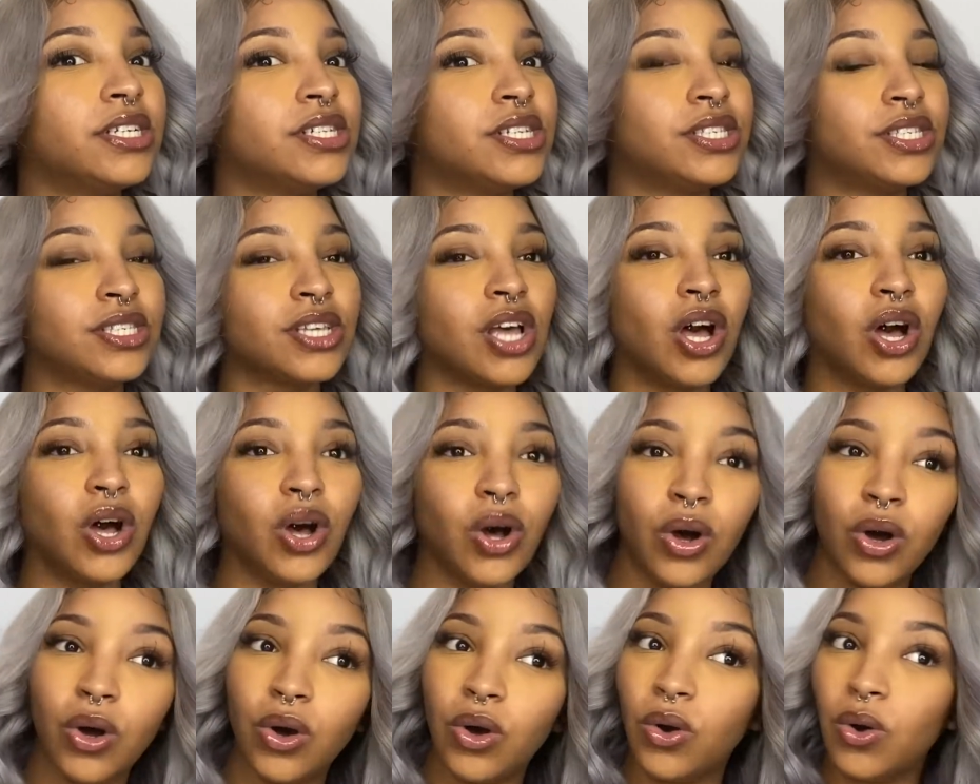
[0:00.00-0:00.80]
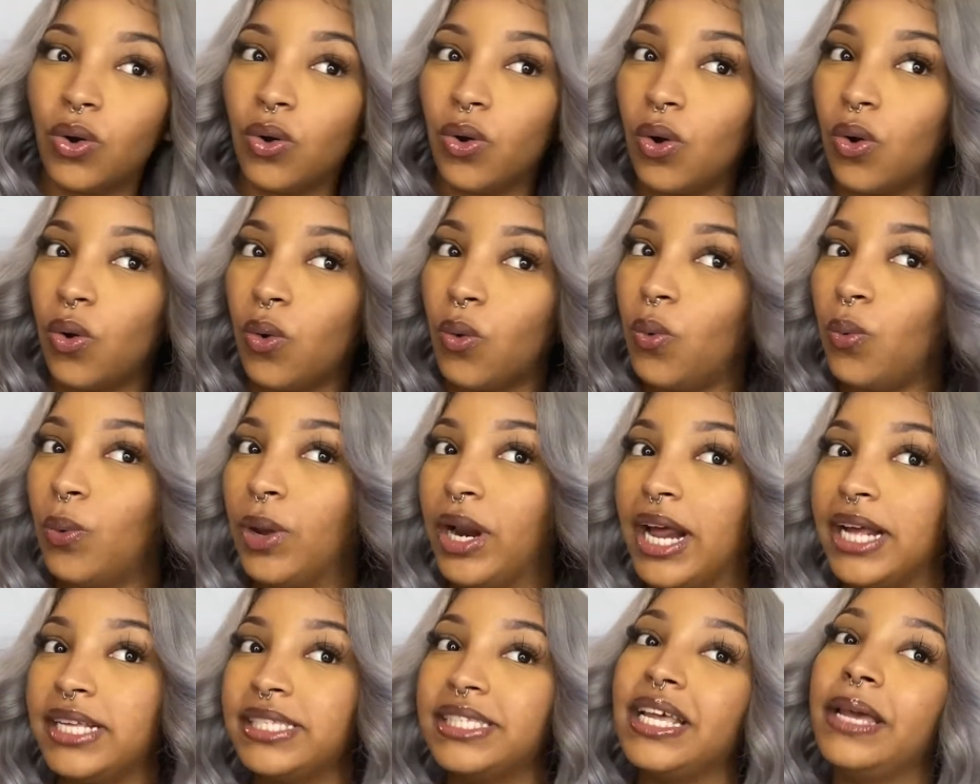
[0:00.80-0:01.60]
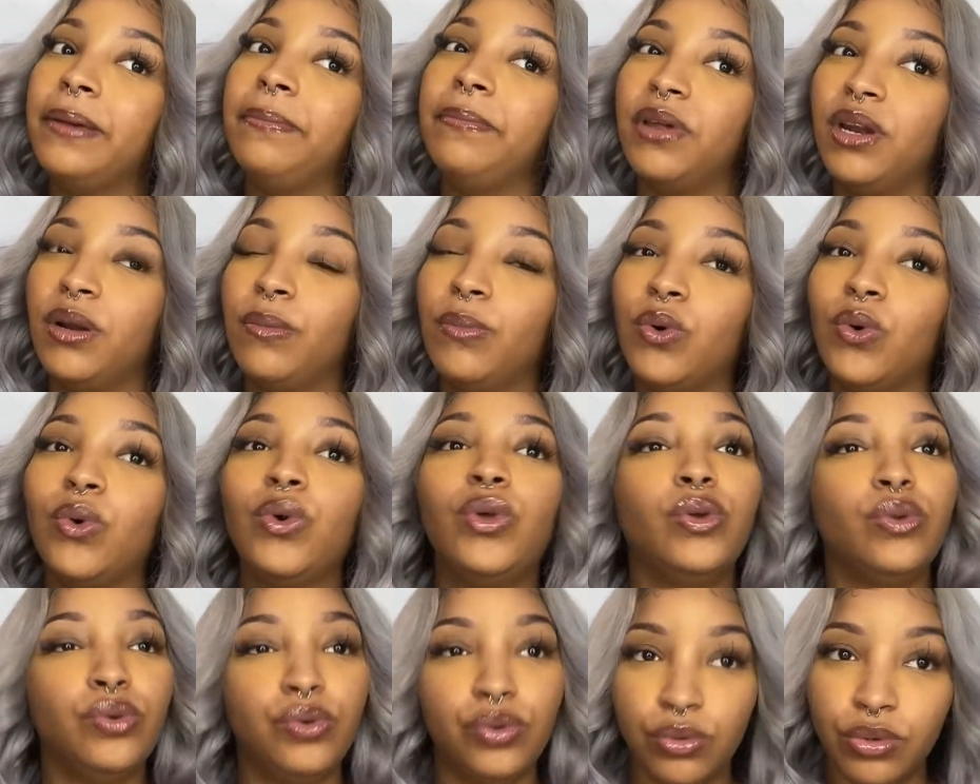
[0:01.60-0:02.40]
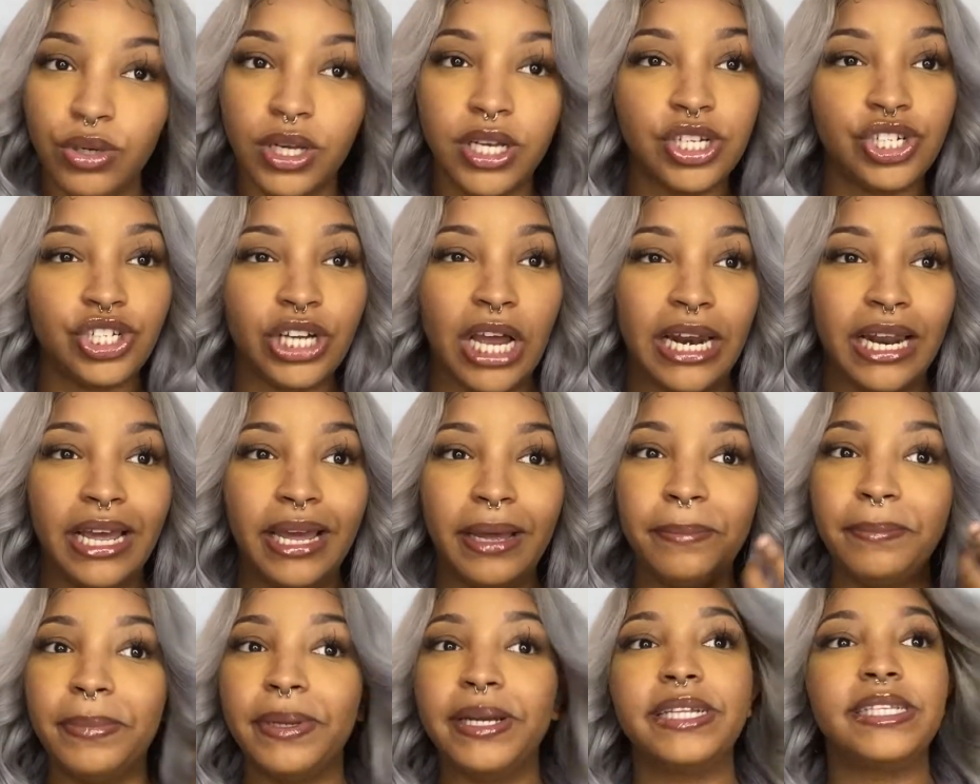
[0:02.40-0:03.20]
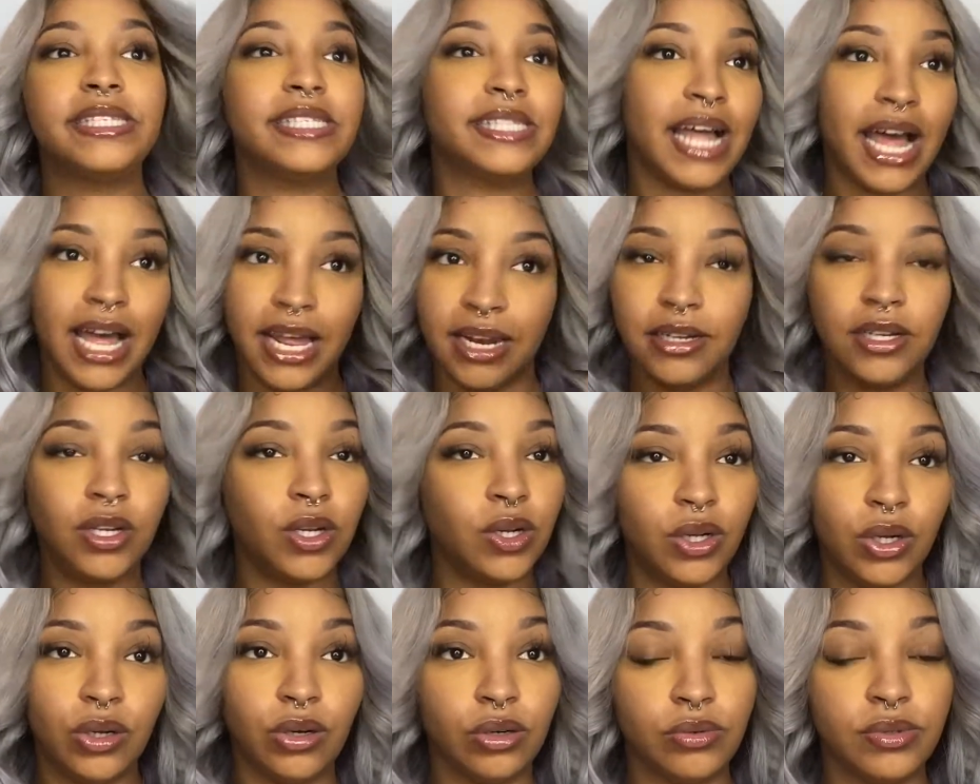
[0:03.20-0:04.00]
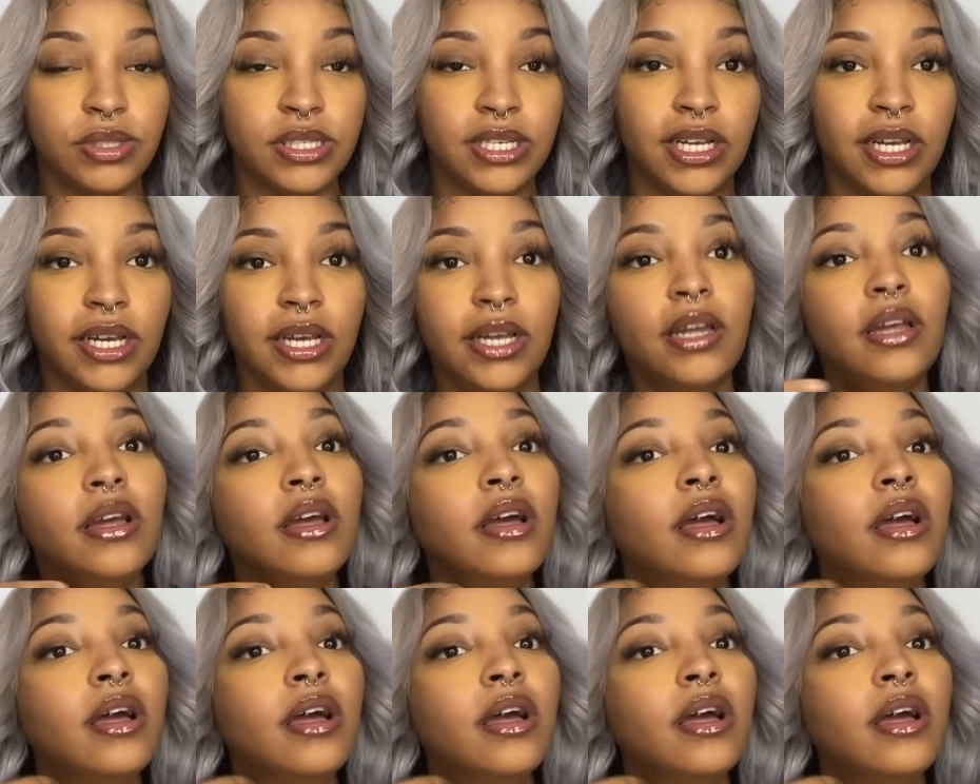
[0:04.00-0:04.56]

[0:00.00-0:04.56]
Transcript: So when I say minimal, you do get shedding, but it's not OD.